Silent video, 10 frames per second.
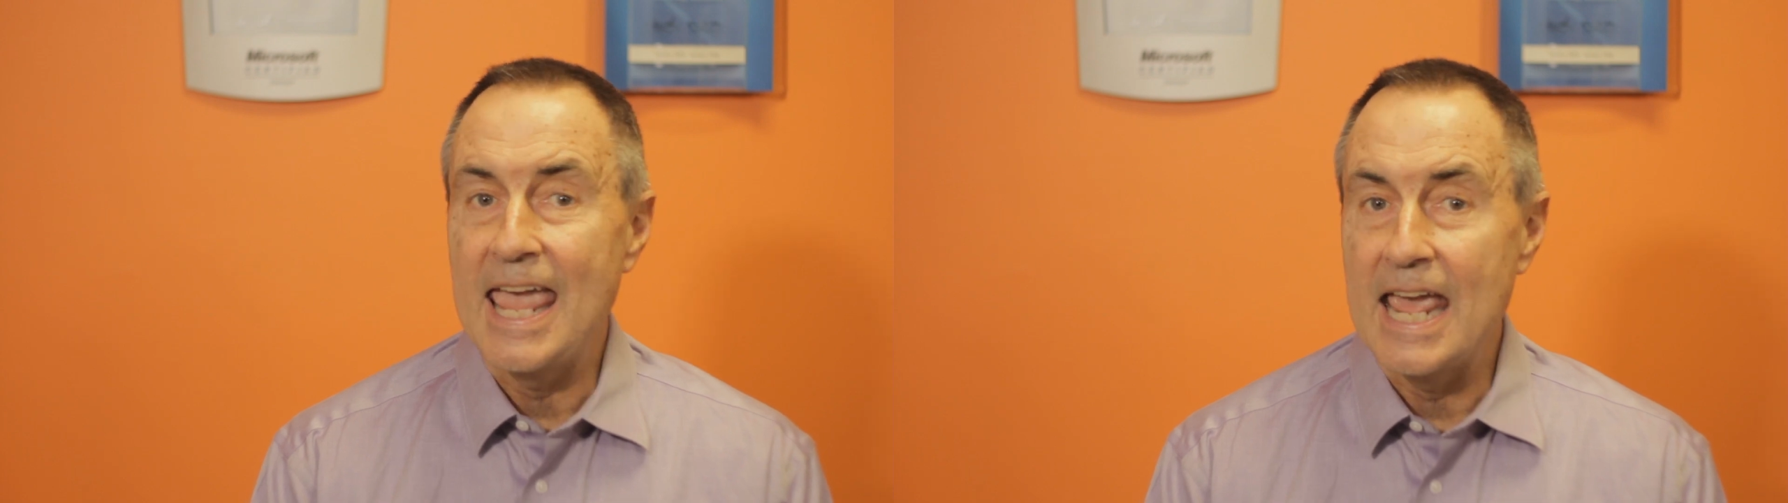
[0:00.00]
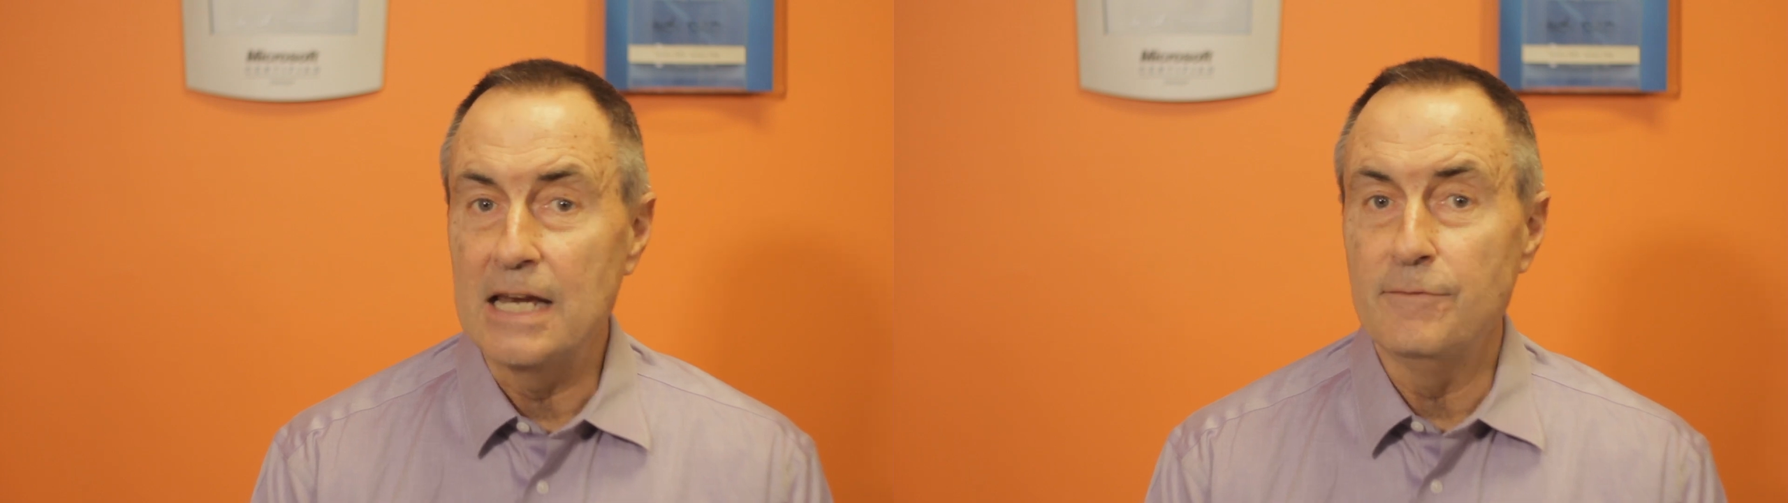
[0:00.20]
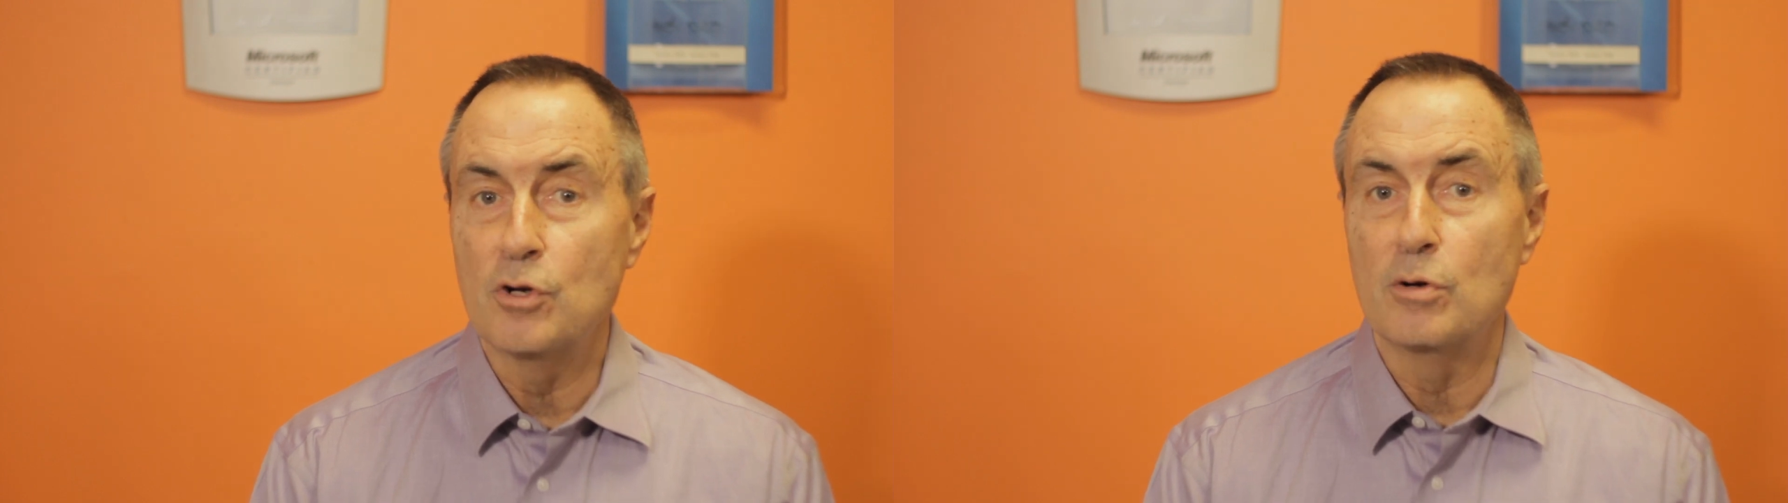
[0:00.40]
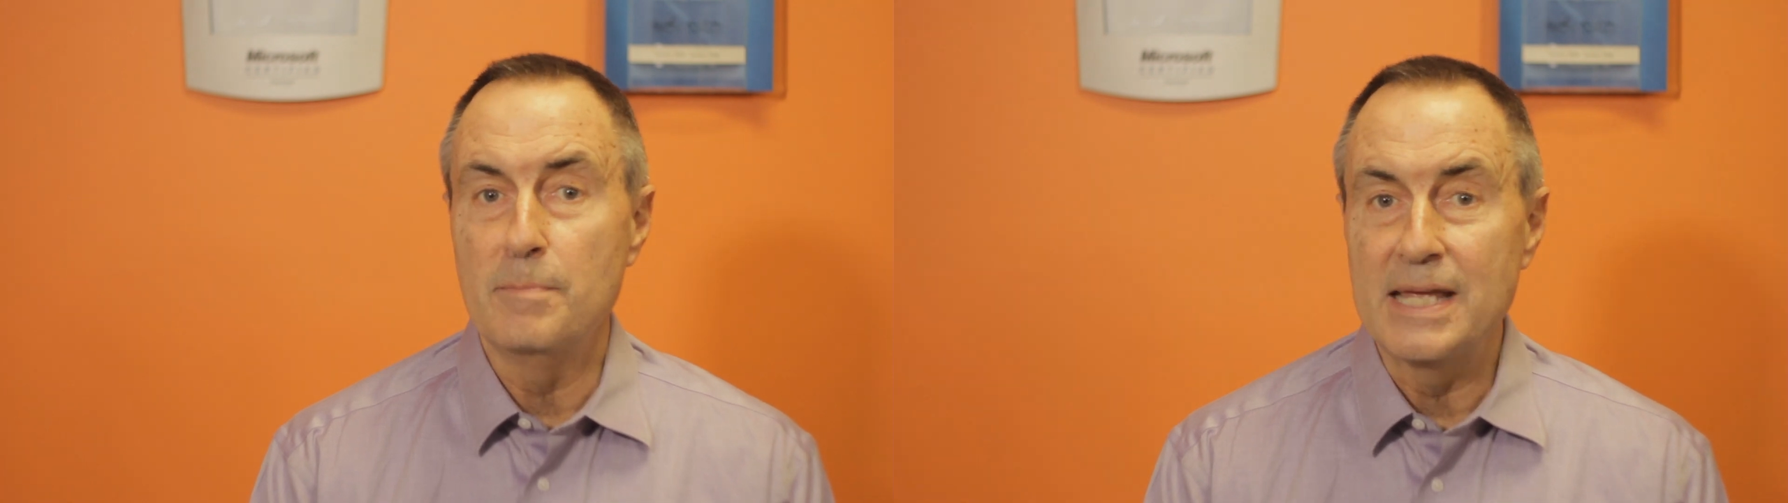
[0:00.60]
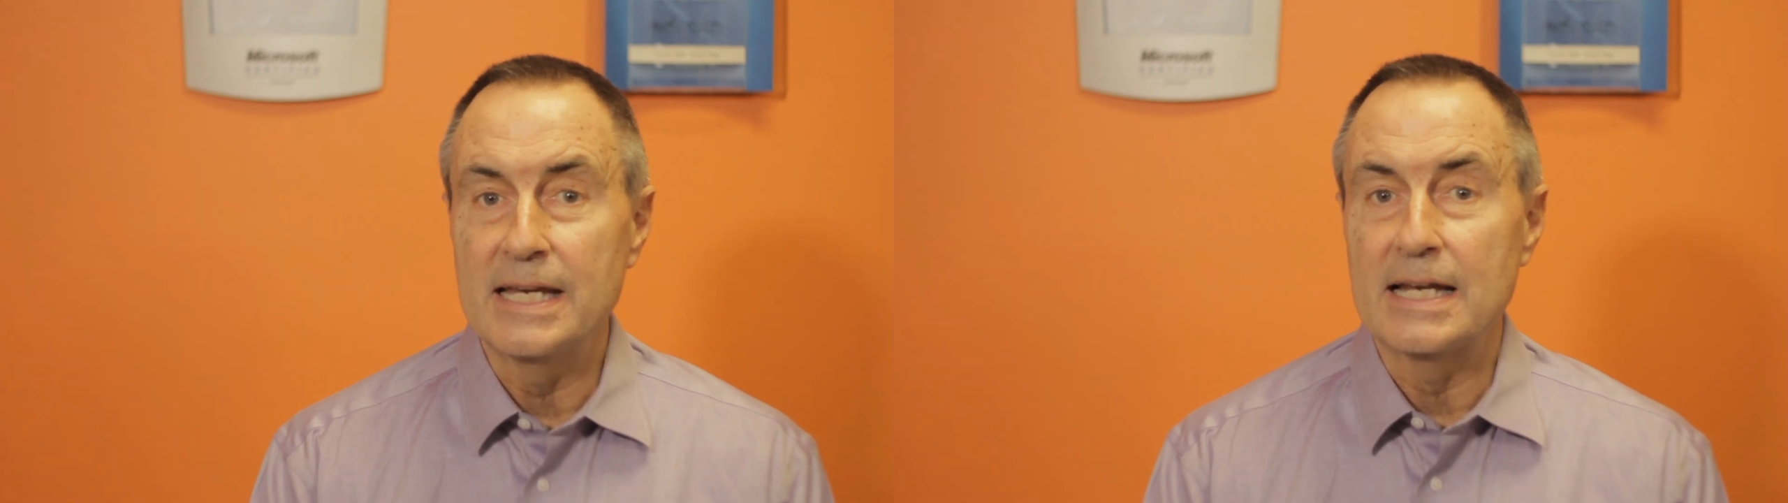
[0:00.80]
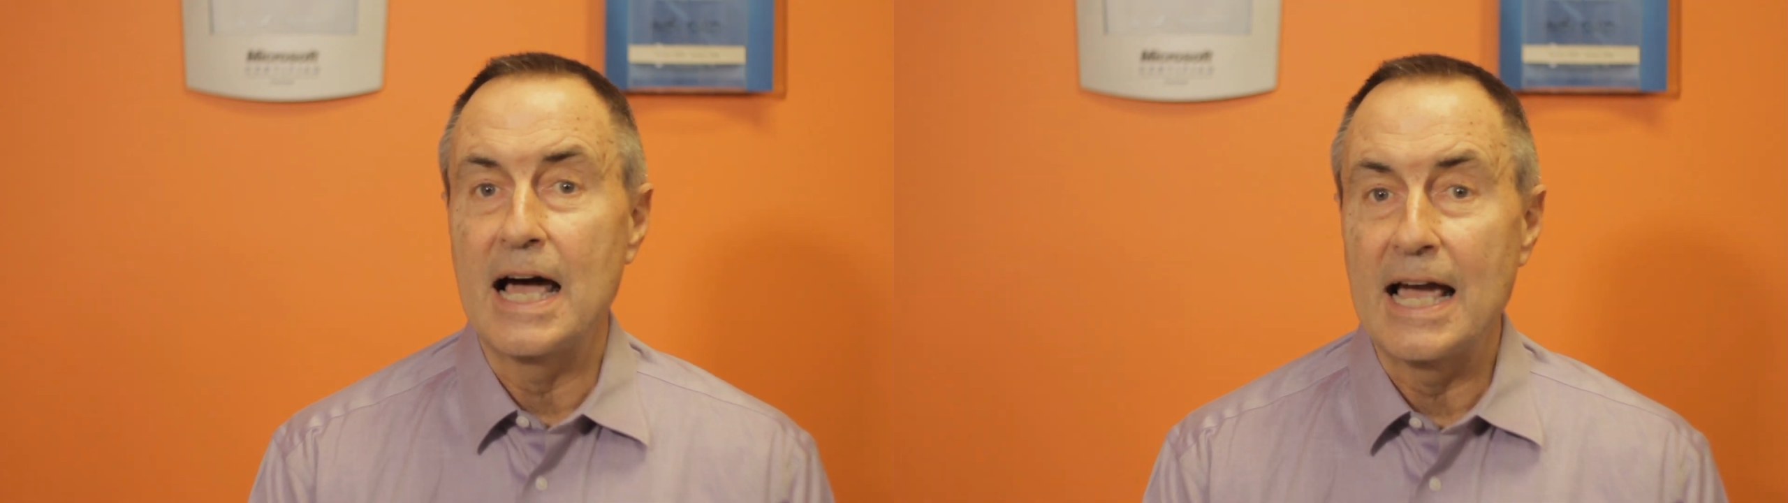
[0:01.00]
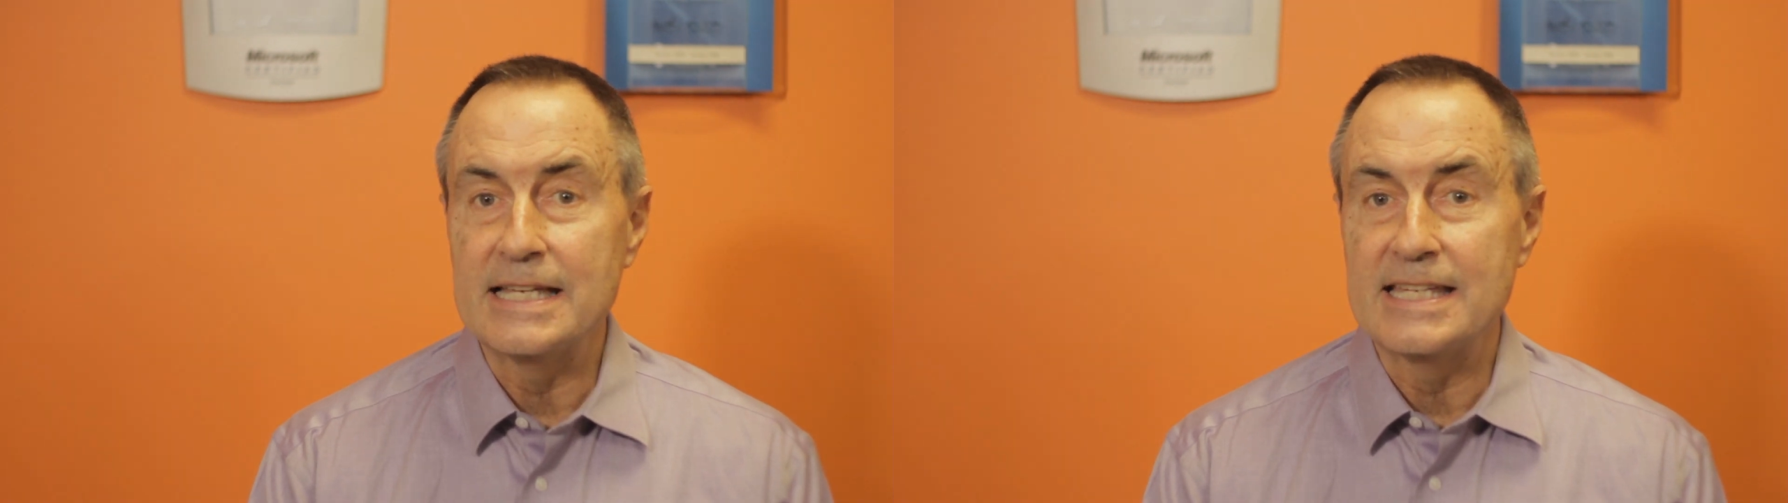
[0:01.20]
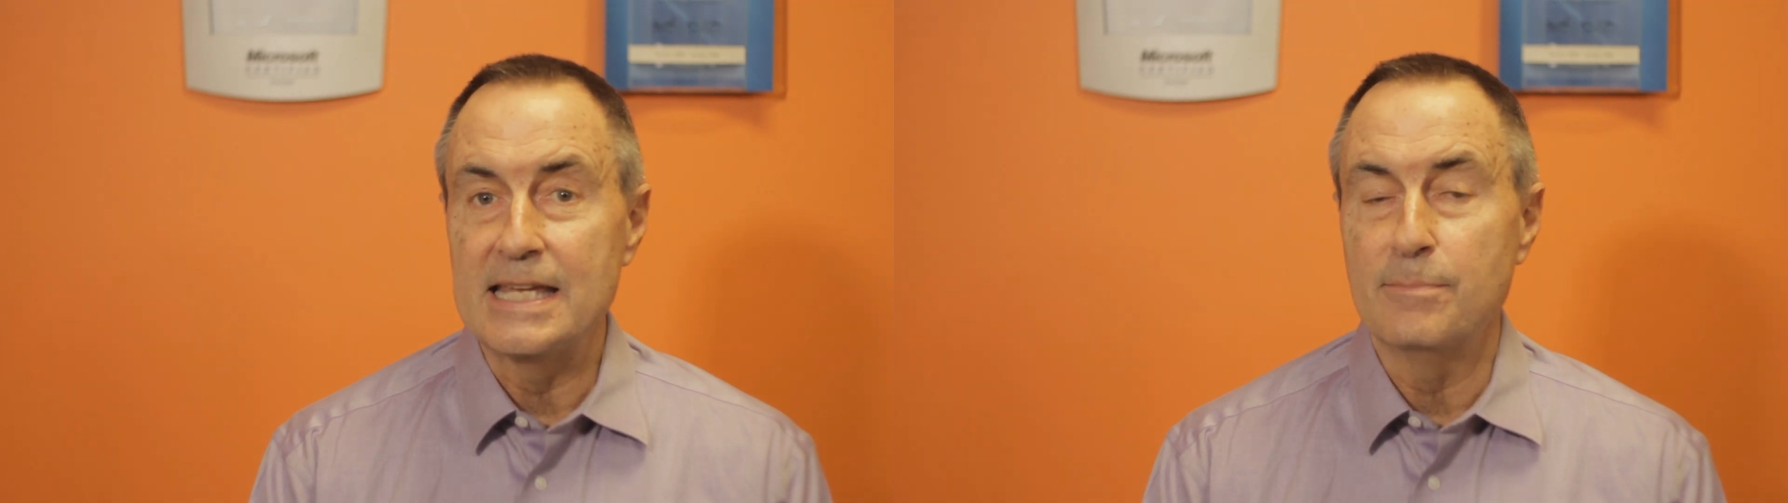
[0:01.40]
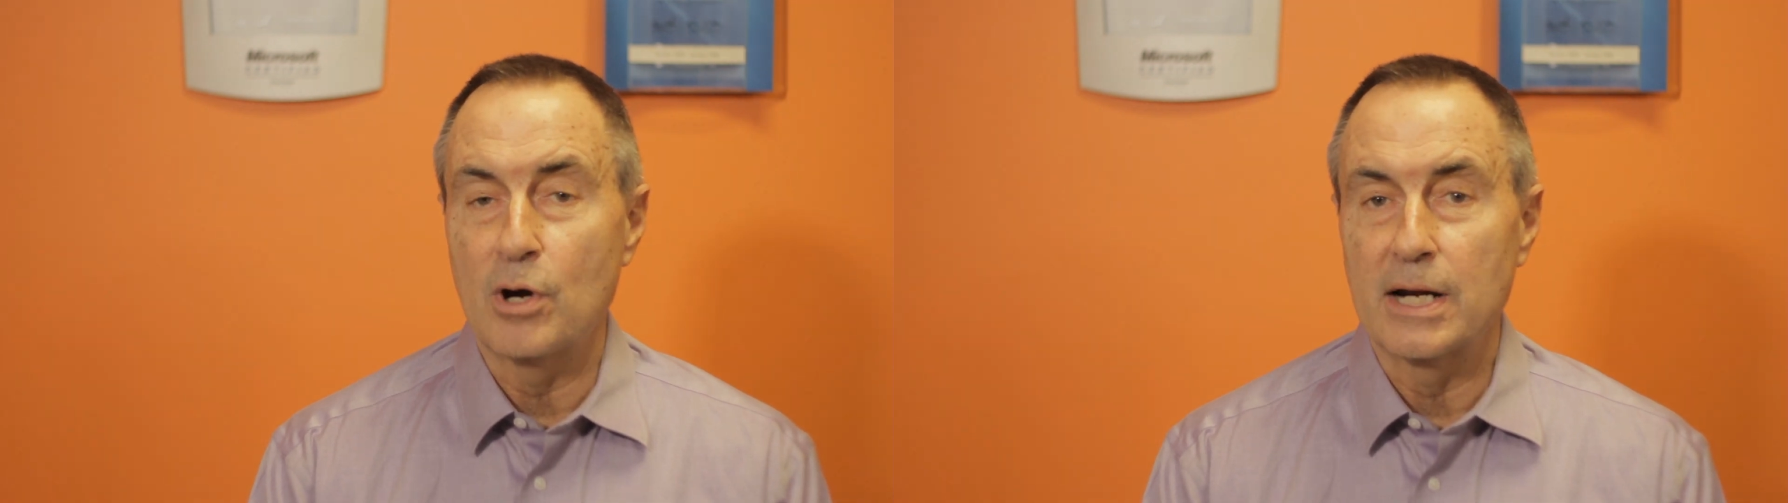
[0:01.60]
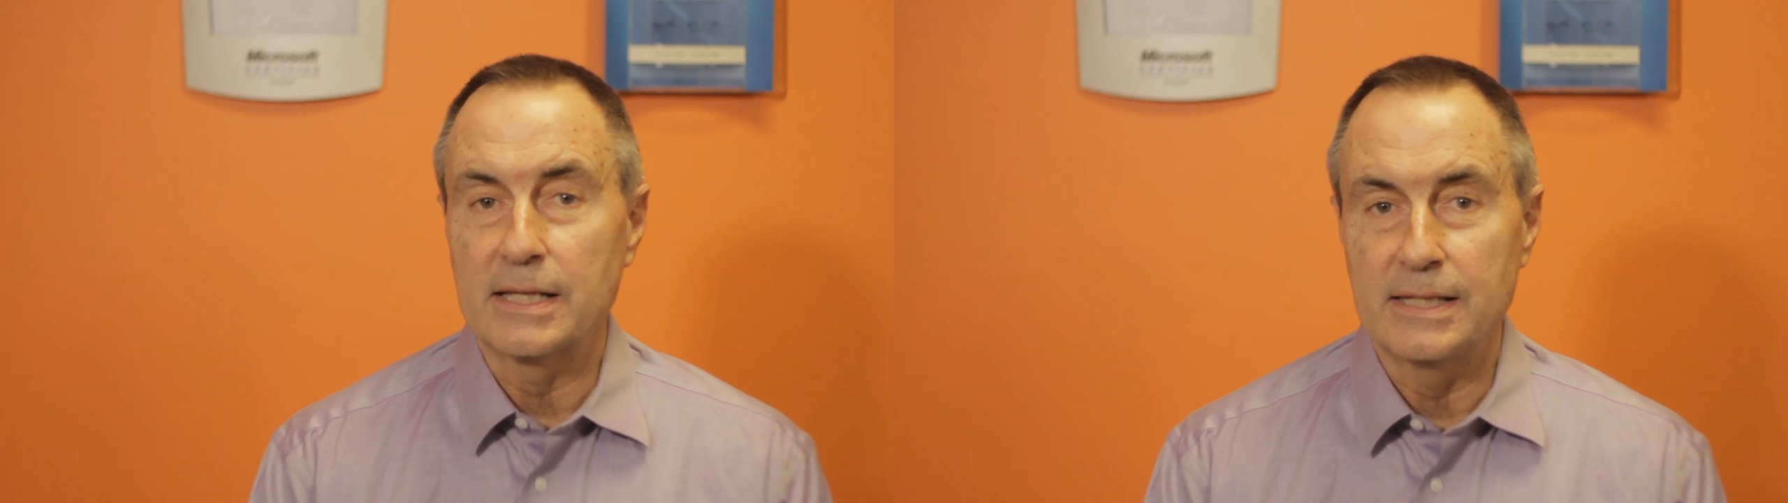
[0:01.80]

any of your immediate IT product